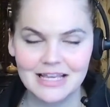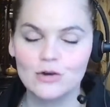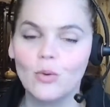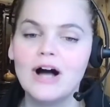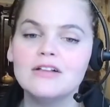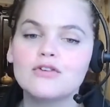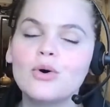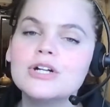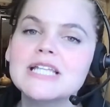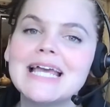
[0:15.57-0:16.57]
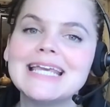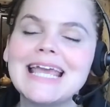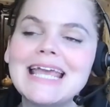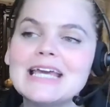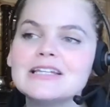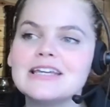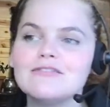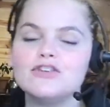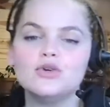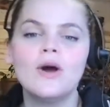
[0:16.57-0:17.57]
And while, of course, I can't
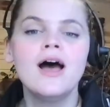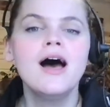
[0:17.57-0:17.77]
give you